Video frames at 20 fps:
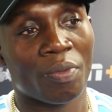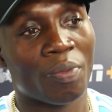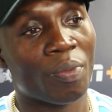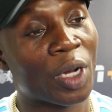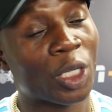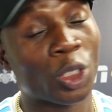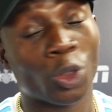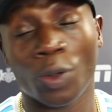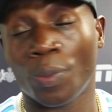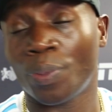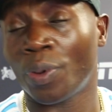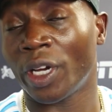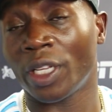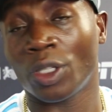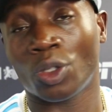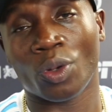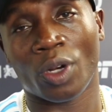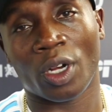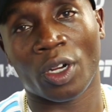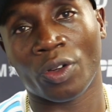much we
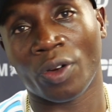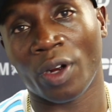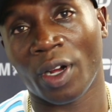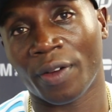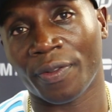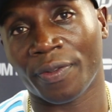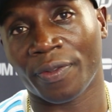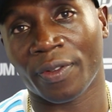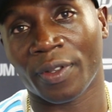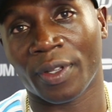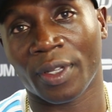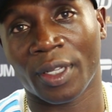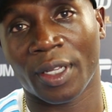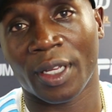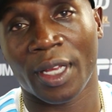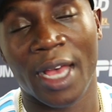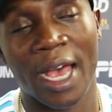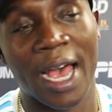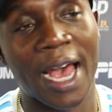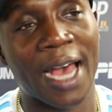put into our craft.
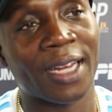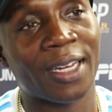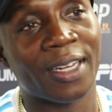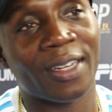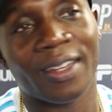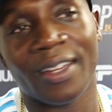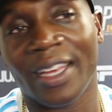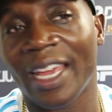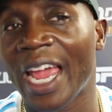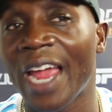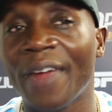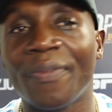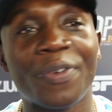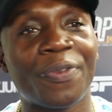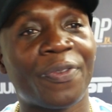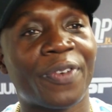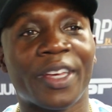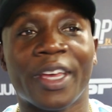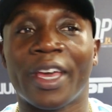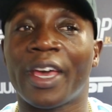And
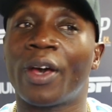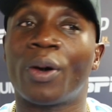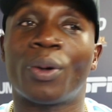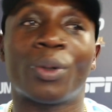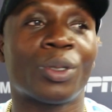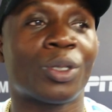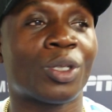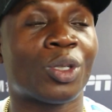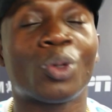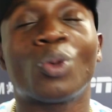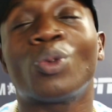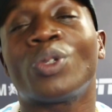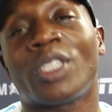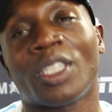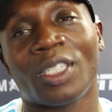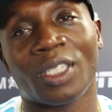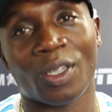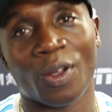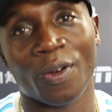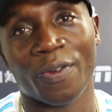everything else
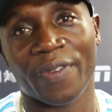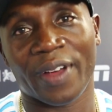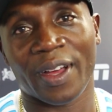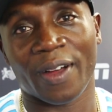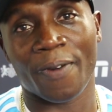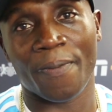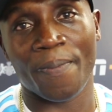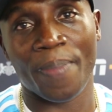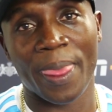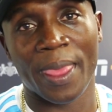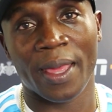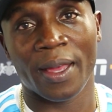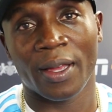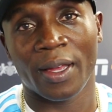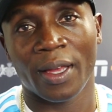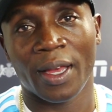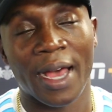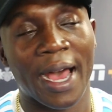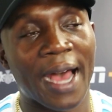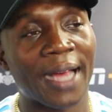sorts itself out.
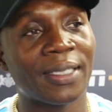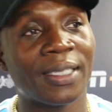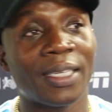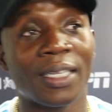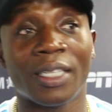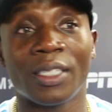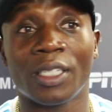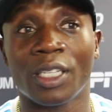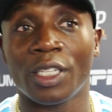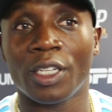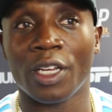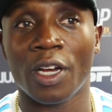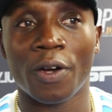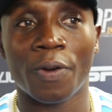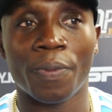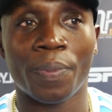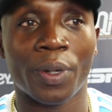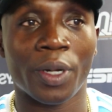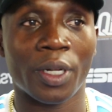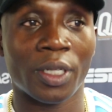Anthony is a
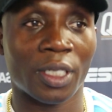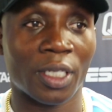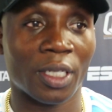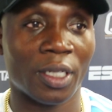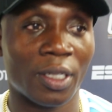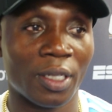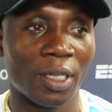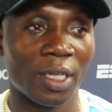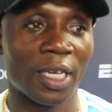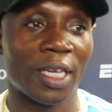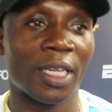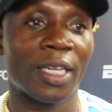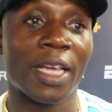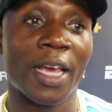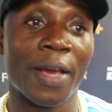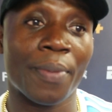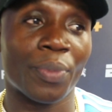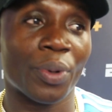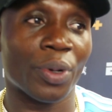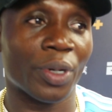young person in
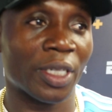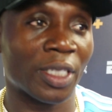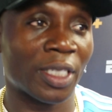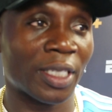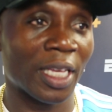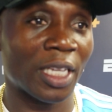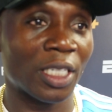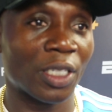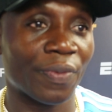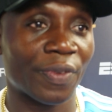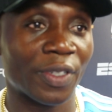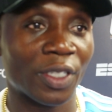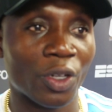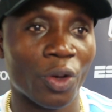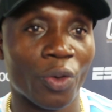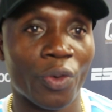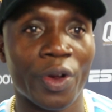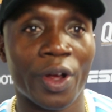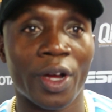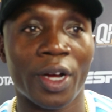the embryonic stage of his
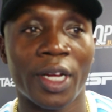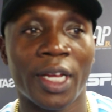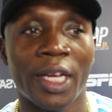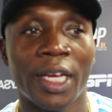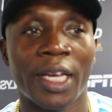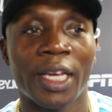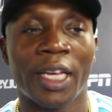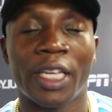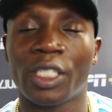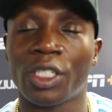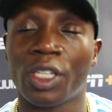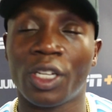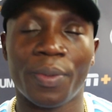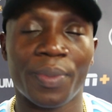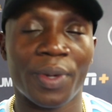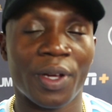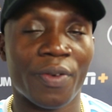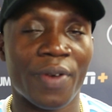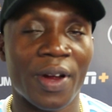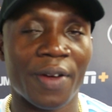career. He's going
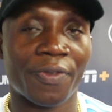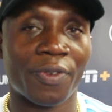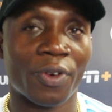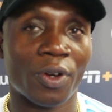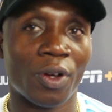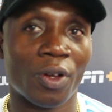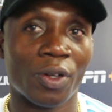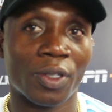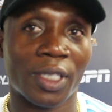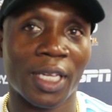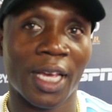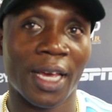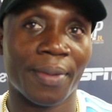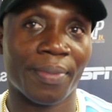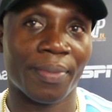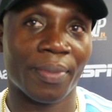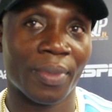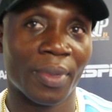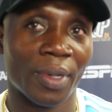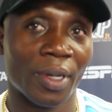to be around for a long
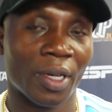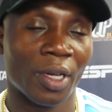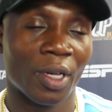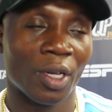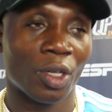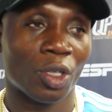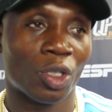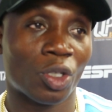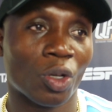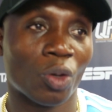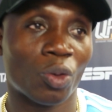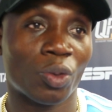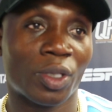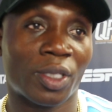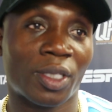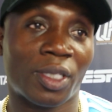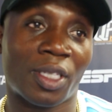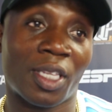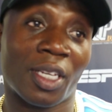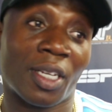time. So
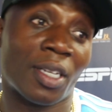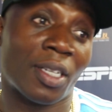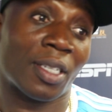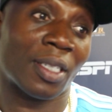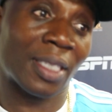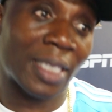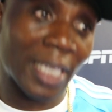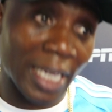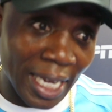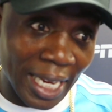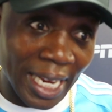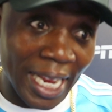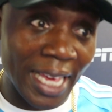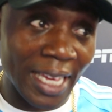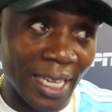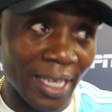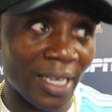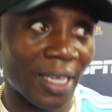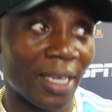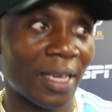the
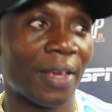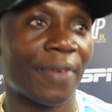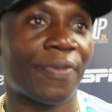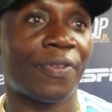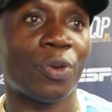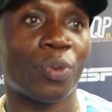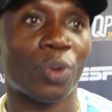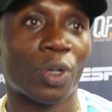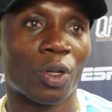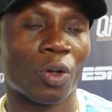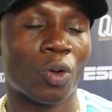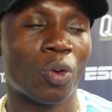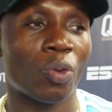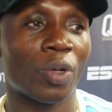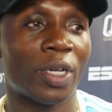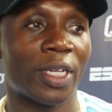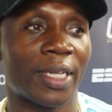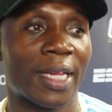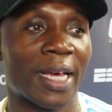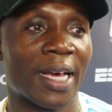delay, if you want to
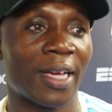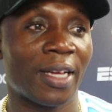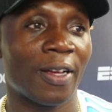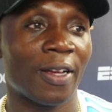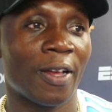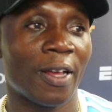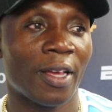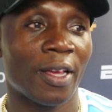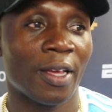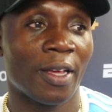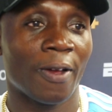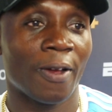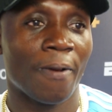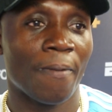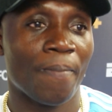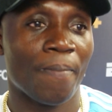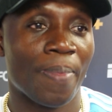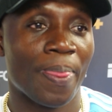call it that,